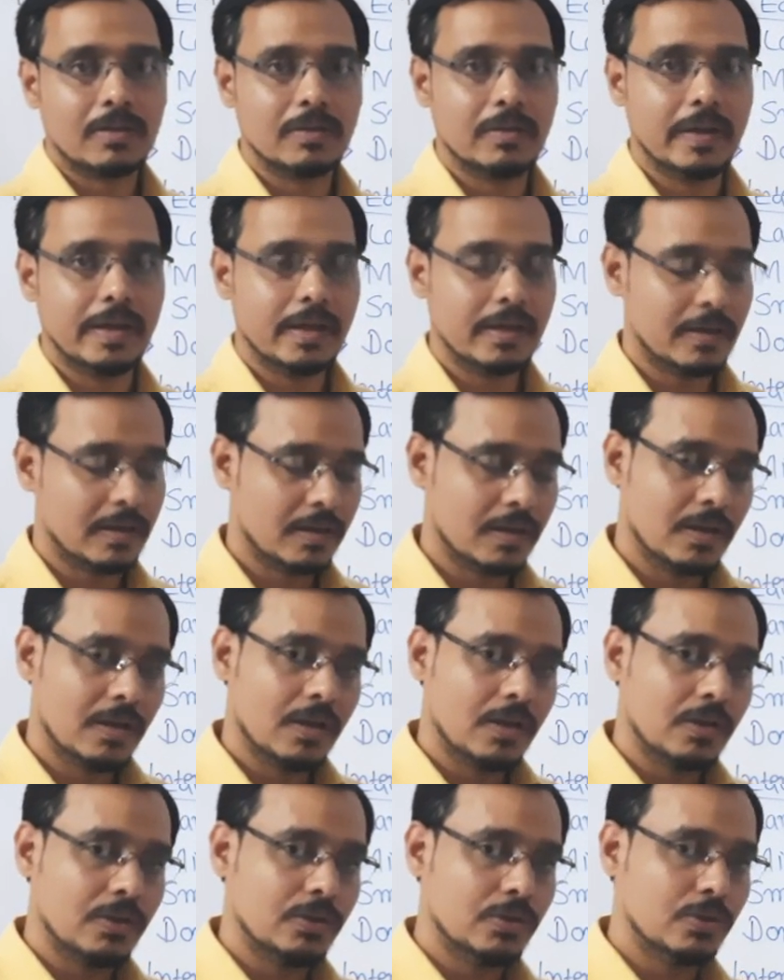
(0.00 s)
They
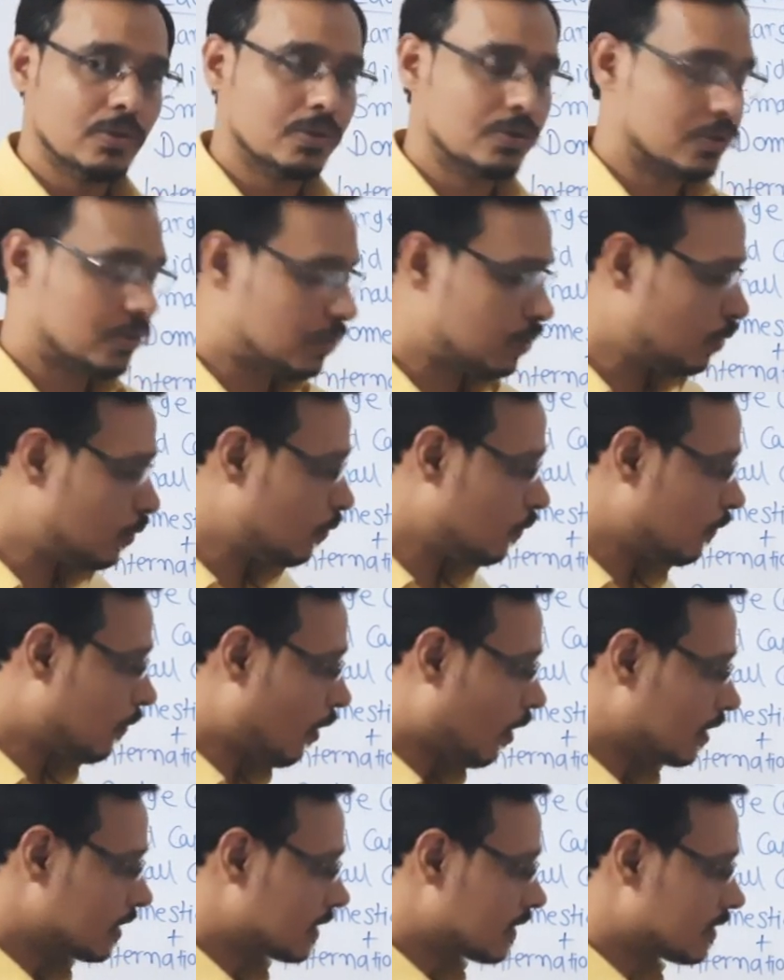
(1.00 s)
used to
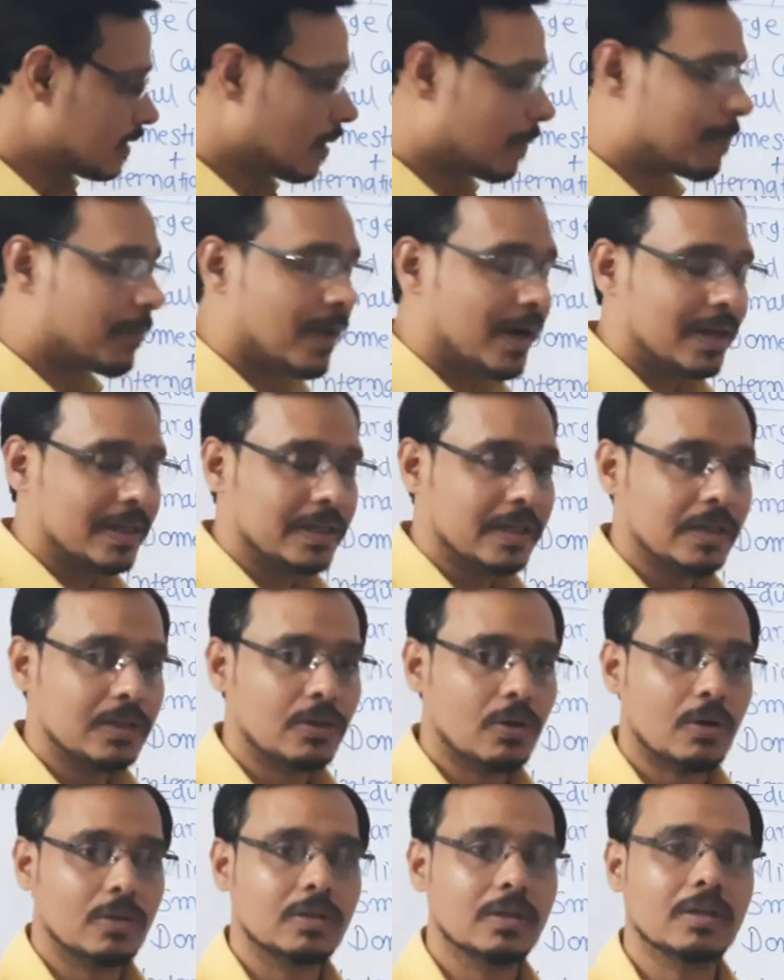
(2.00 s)
watch the market
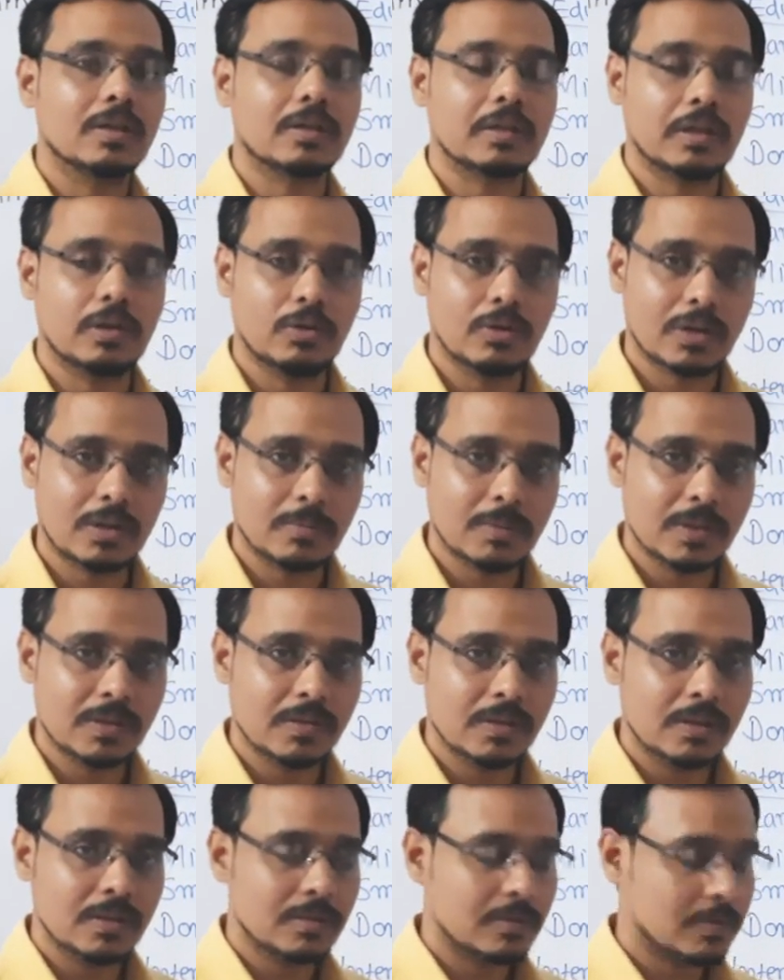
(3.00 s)
on a regular basis,